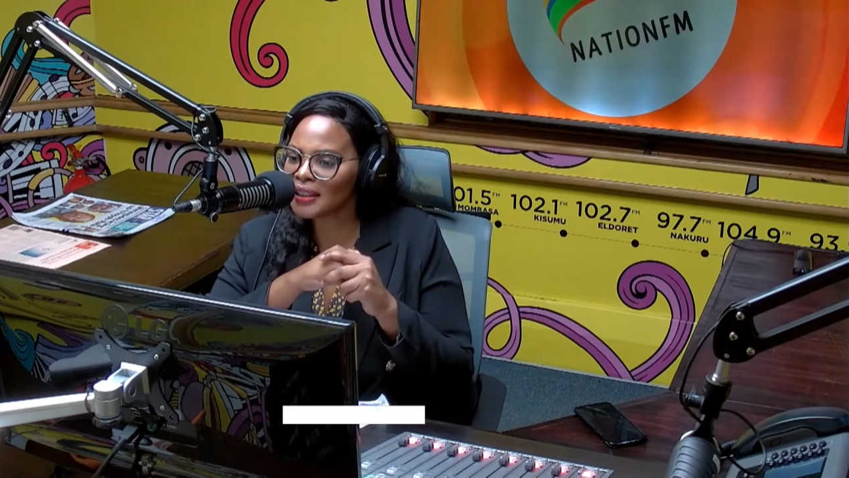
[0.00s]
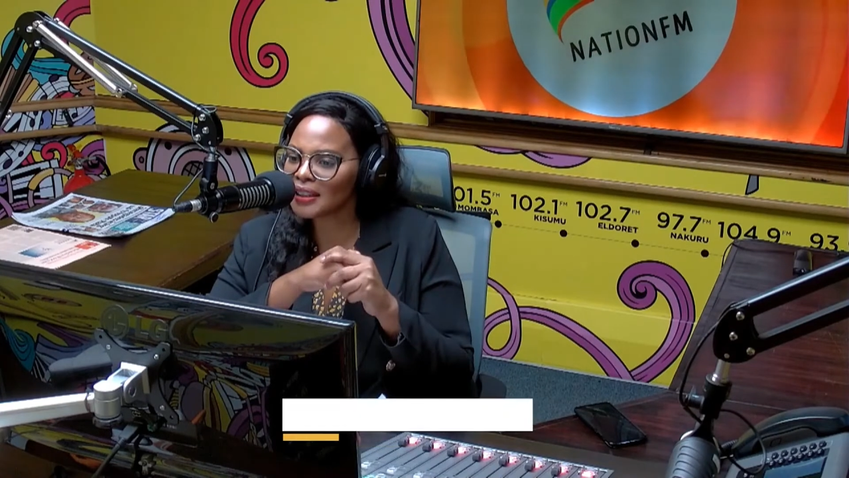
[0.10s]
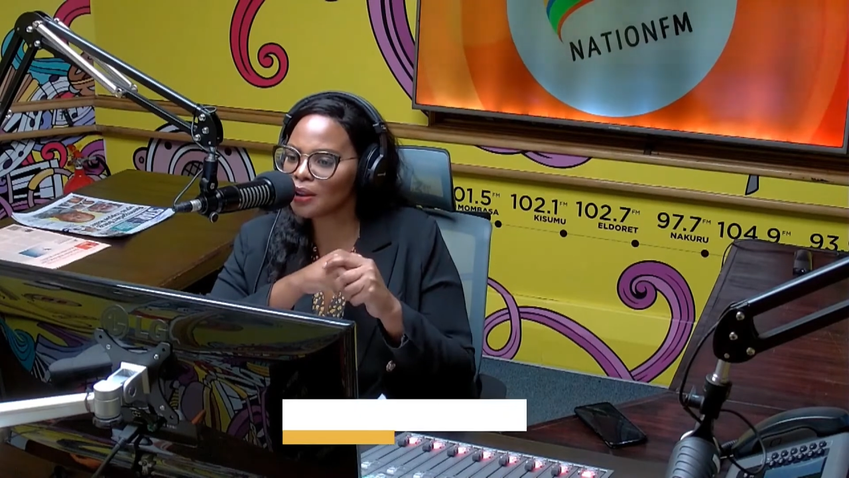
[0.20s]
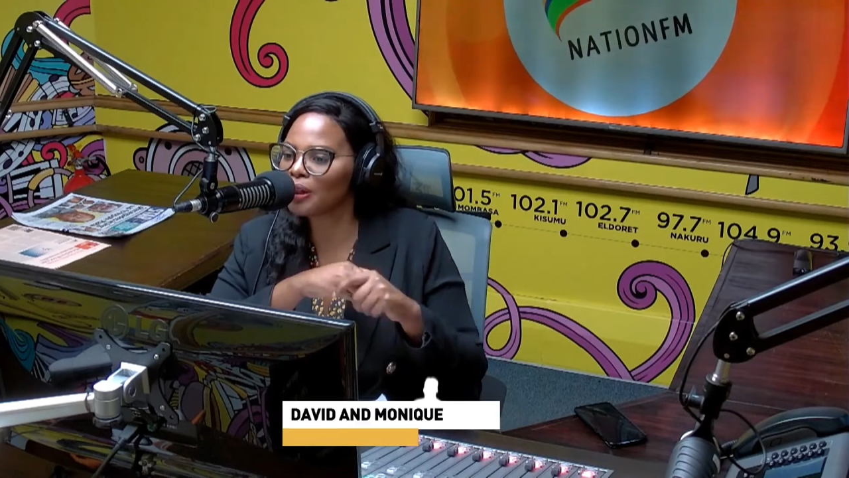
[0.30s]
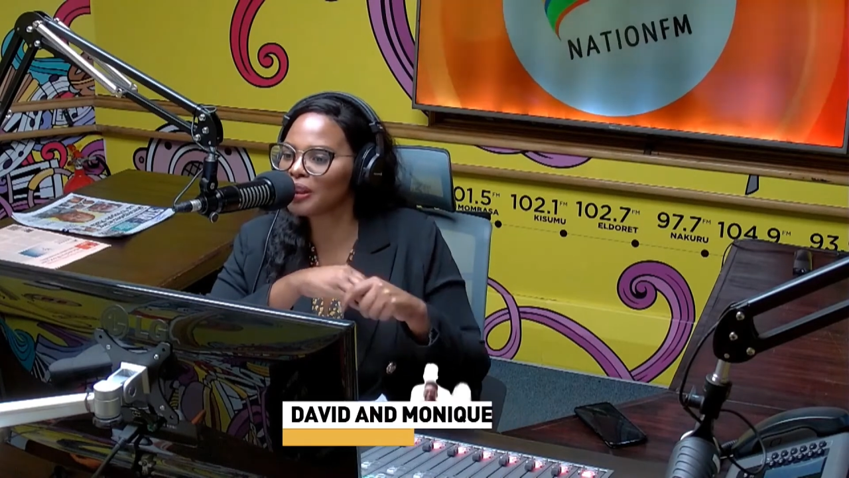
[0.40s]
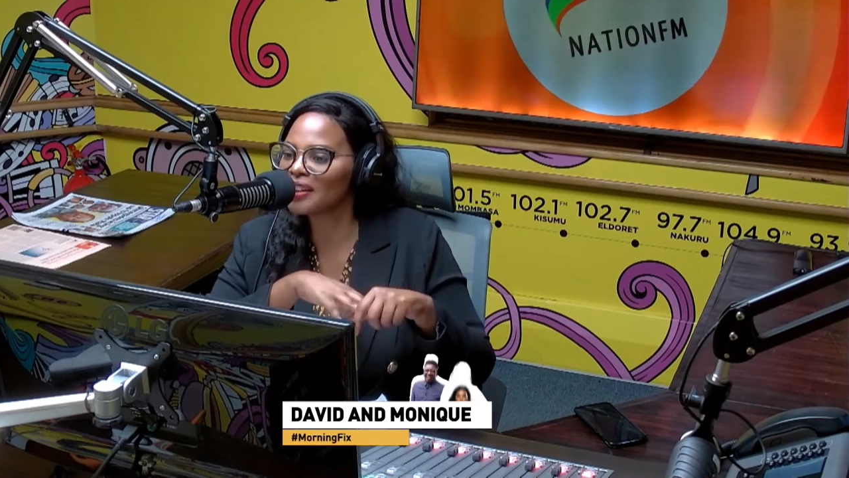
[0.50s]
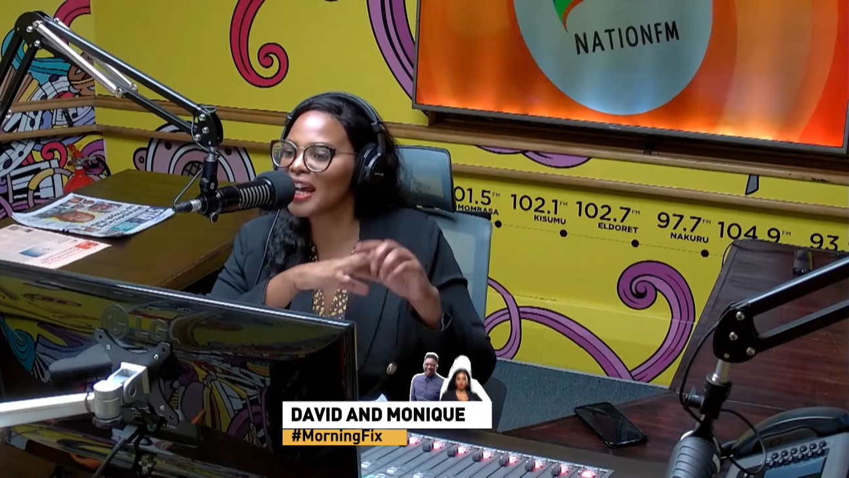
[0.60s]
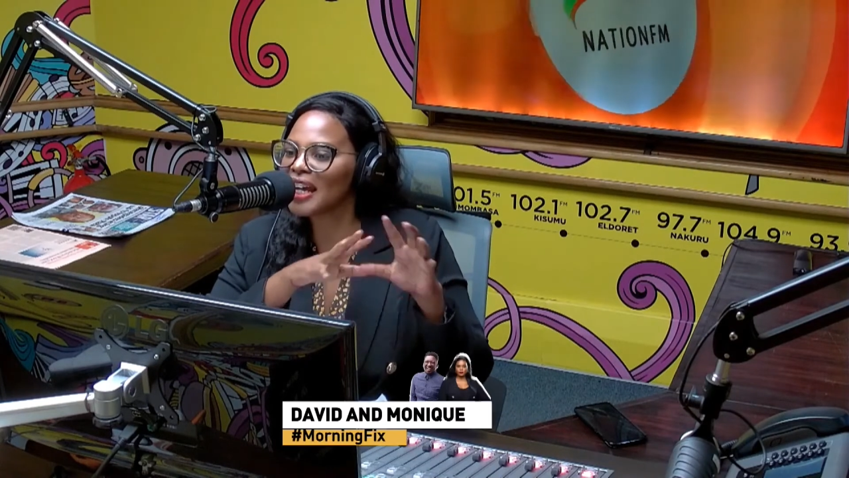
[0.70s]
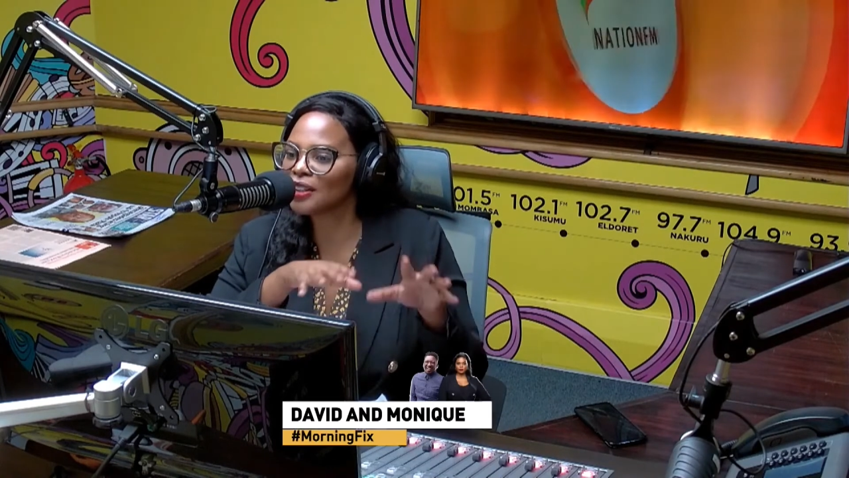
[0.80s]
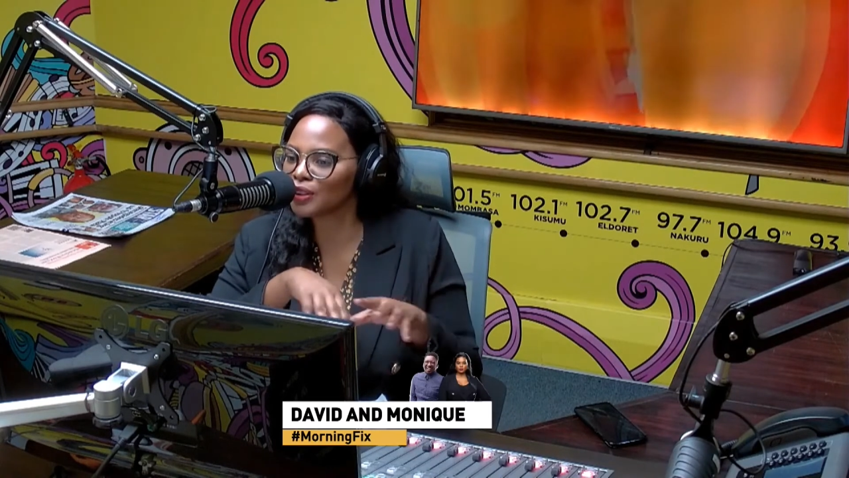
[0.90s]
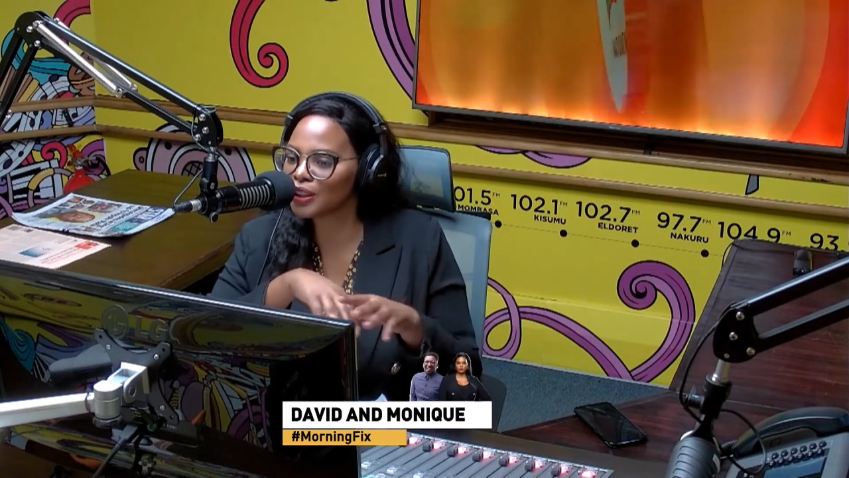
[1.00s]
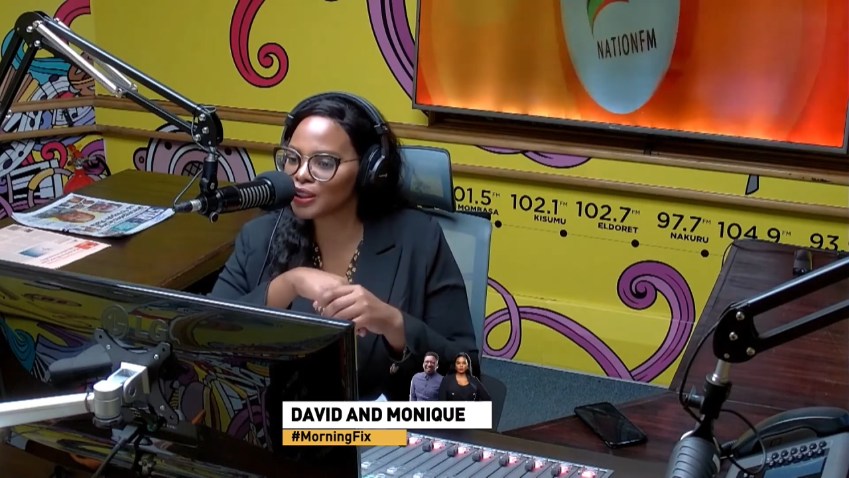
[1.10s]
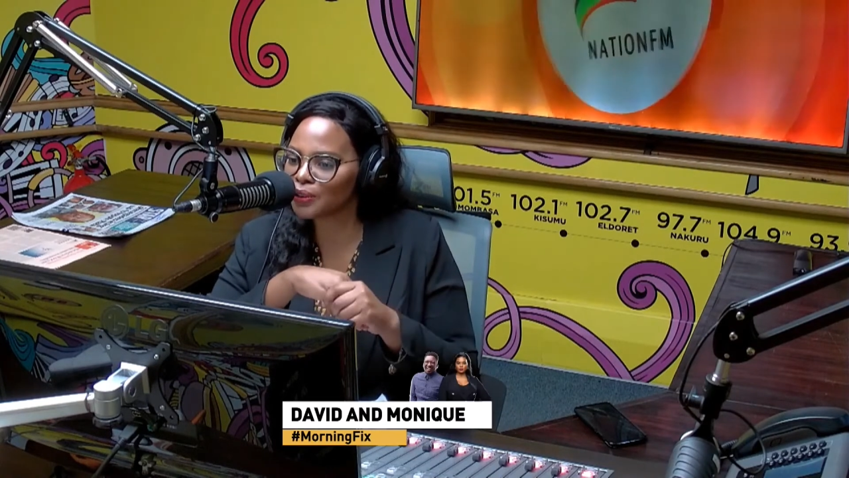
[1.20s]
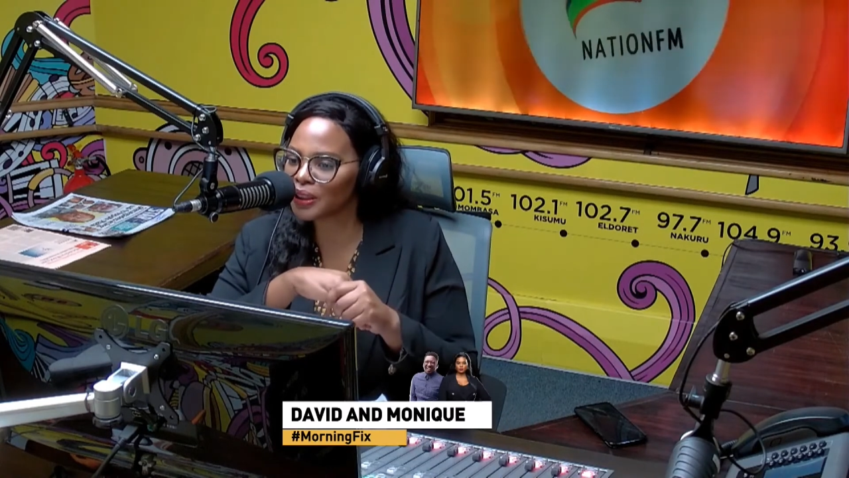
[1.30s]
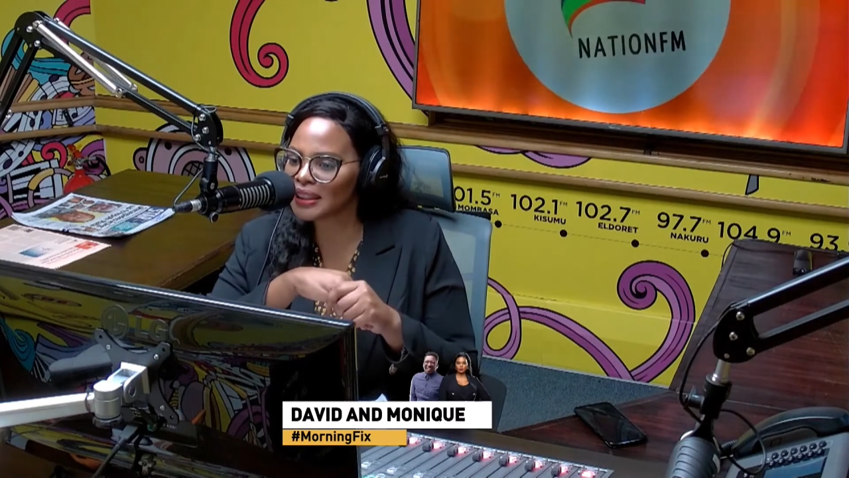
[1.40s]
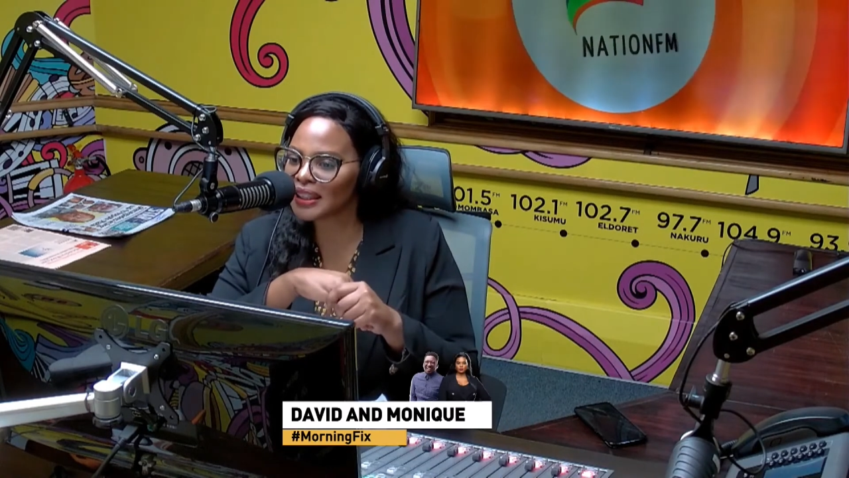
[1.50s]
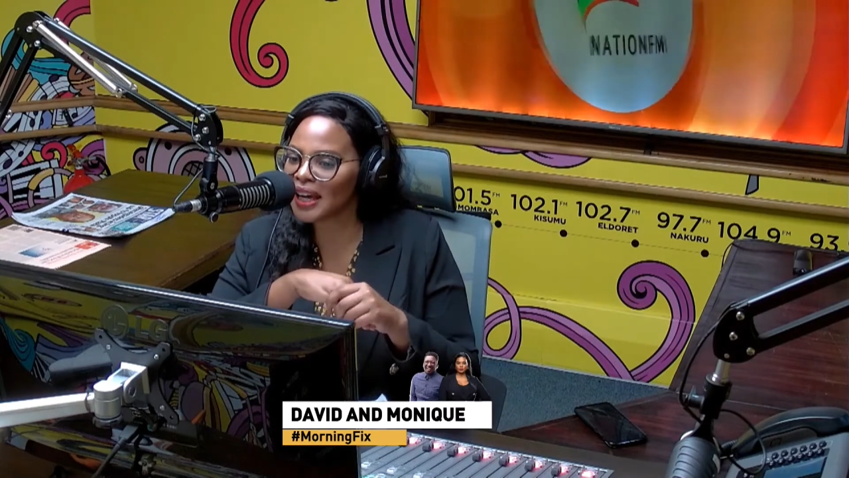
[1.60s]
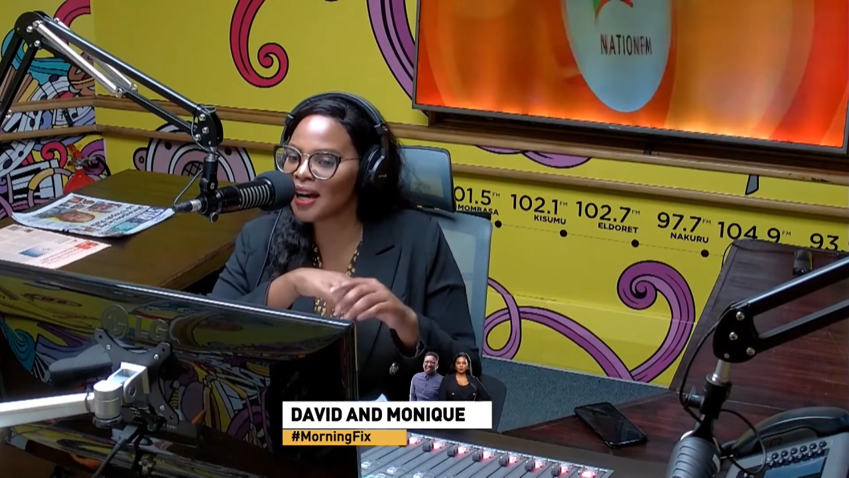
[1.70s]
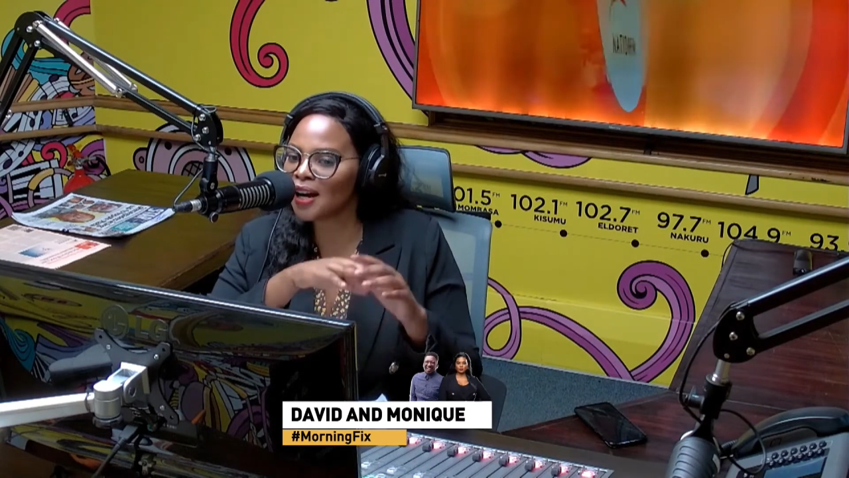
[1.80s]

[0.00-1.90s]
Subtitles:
celebrating their anniversaries.